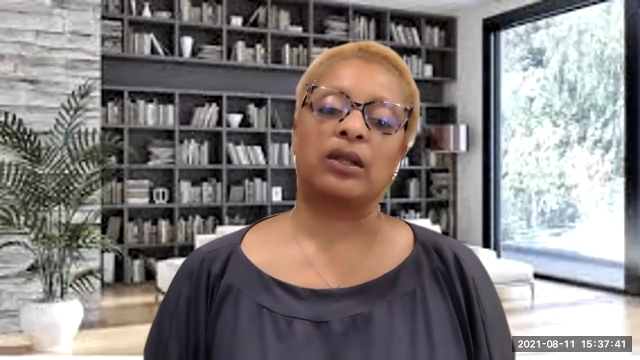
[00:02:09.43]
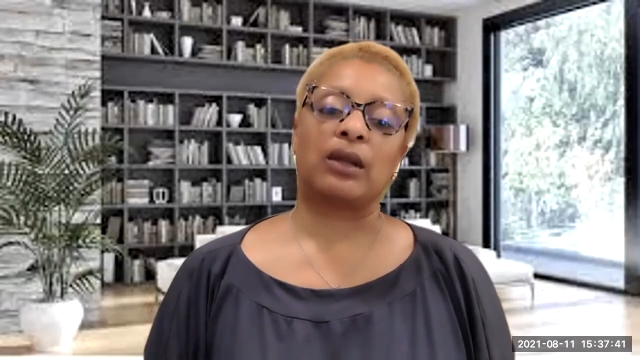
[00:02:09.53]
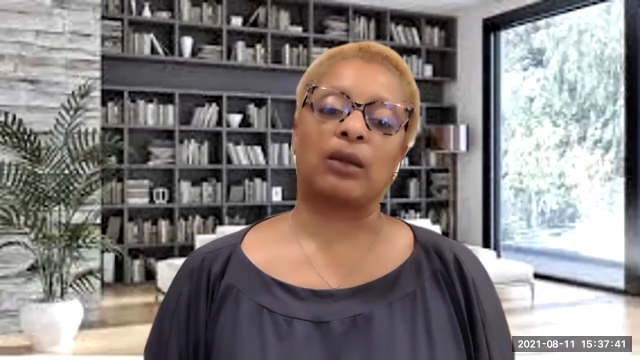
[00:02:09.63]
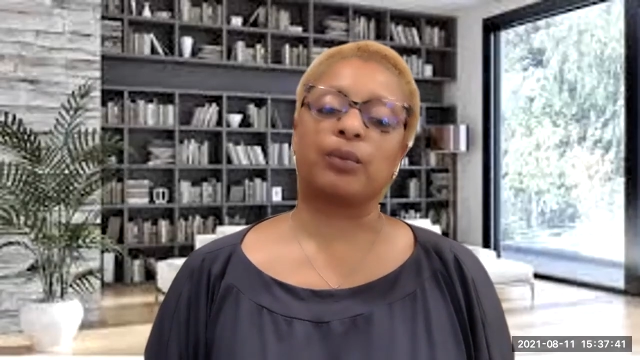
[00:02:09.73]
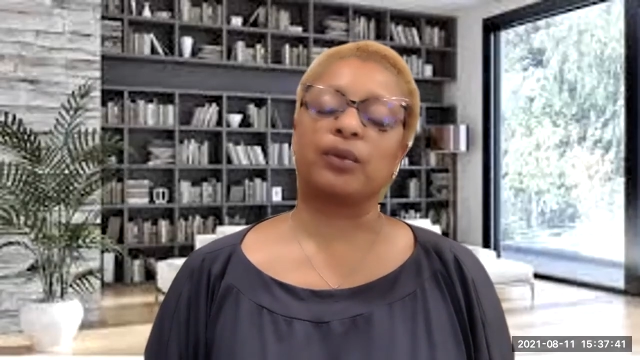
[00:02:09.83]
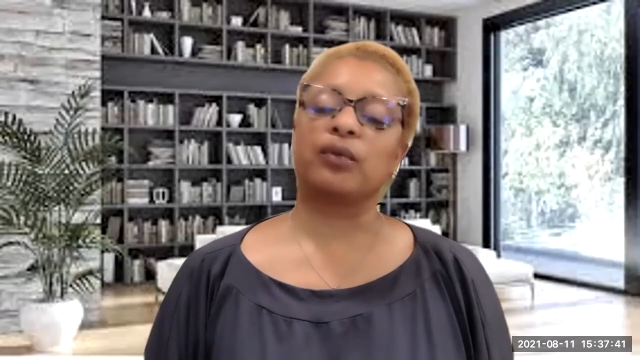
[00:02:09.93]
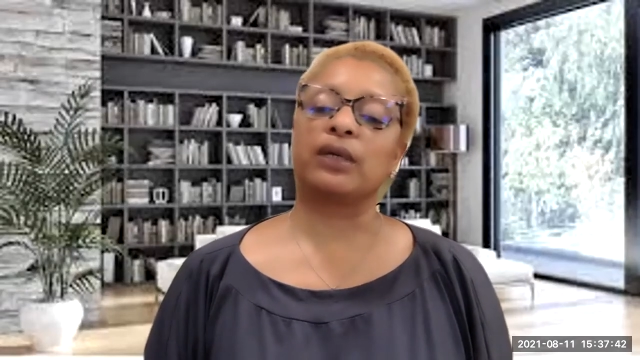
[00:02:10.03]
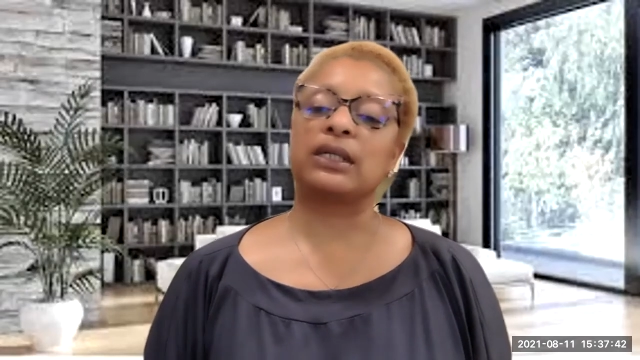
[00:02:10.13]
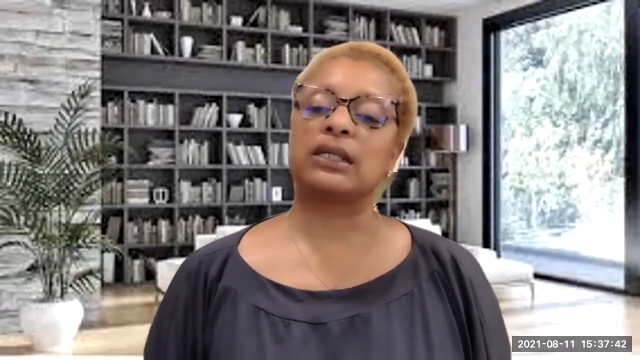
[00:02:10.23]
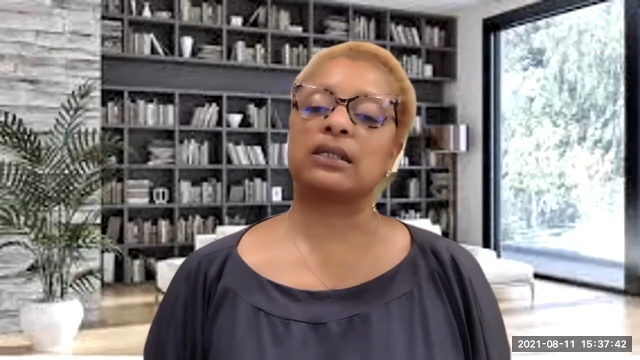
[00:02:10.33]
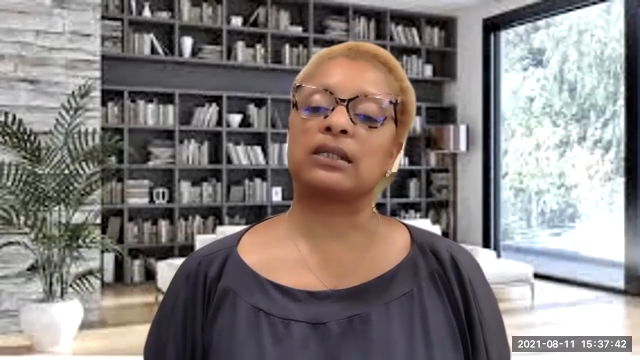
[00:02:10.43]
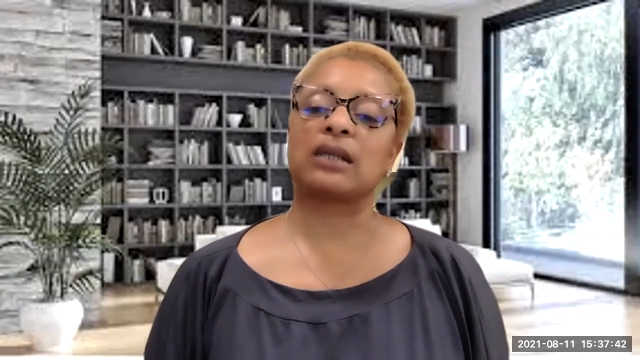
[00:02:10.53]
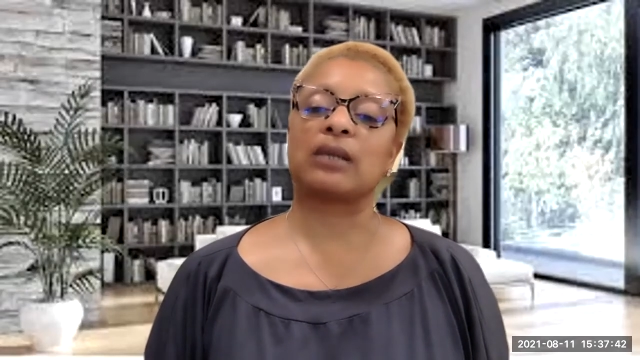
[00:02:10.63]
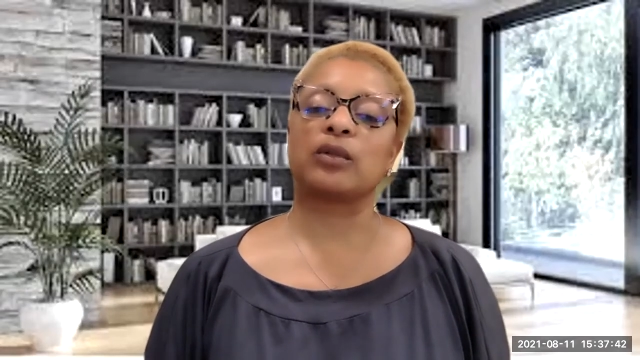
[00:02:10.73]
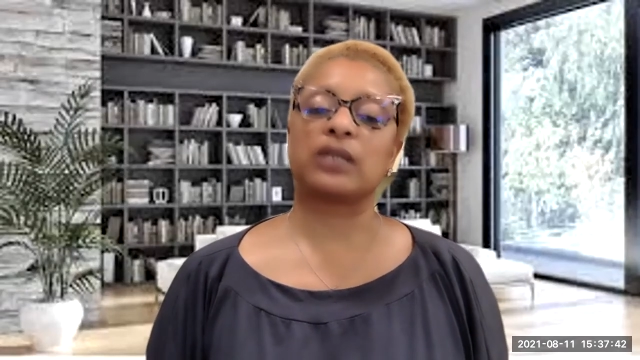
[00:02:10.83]
that would be running
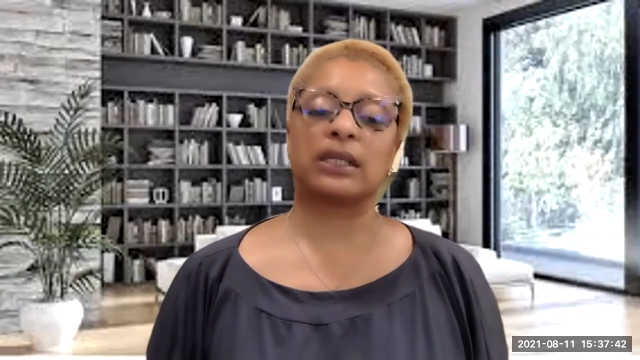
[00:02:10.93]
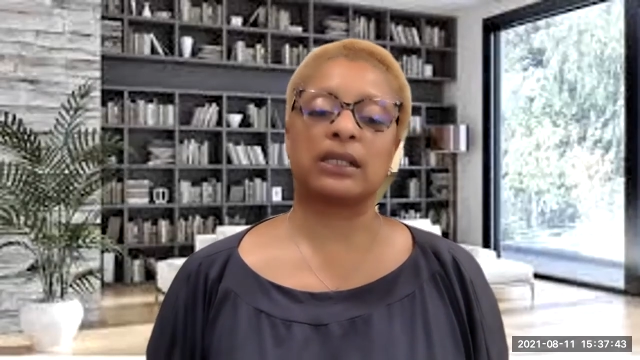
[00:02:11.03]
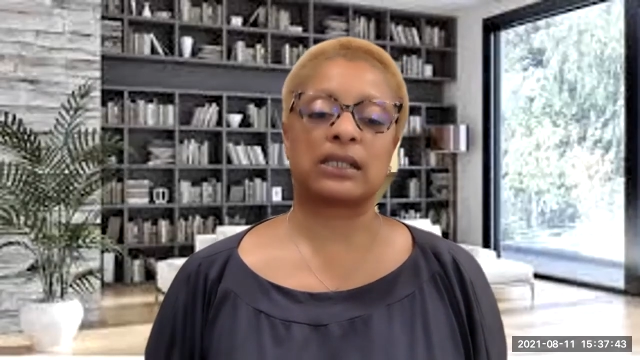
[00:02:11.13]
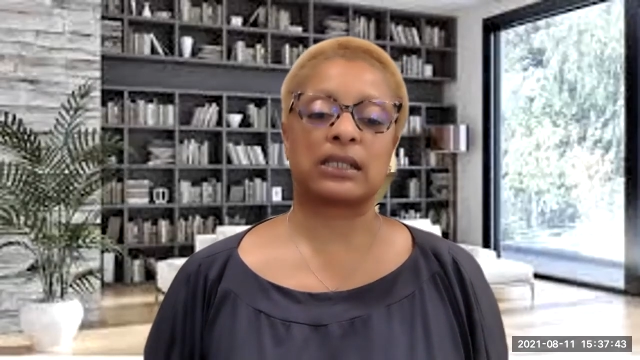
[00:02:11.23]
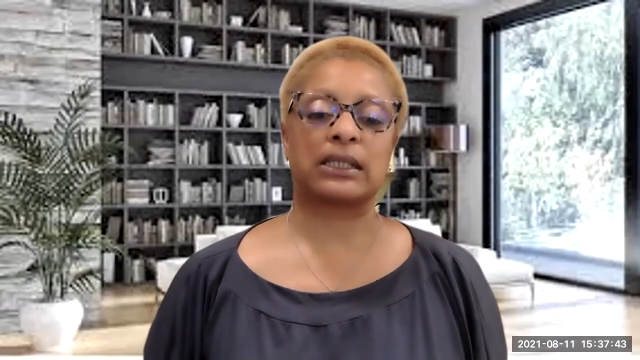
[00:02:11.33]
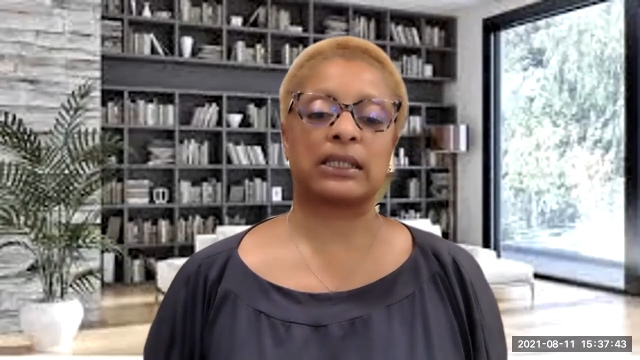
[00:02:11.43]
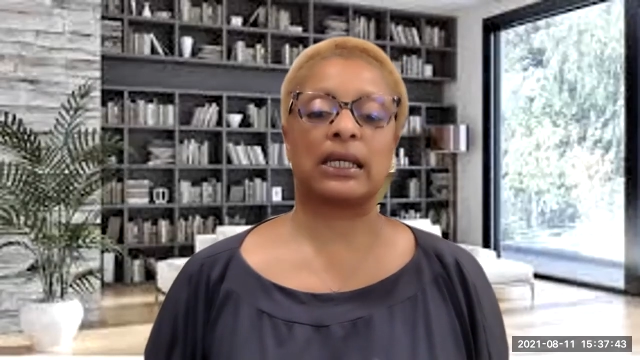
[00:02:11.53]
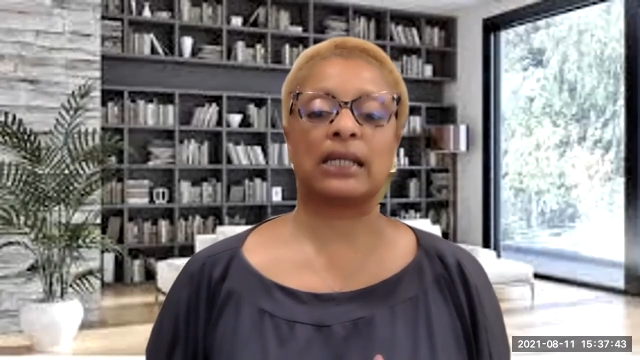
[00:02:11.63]
simultaneously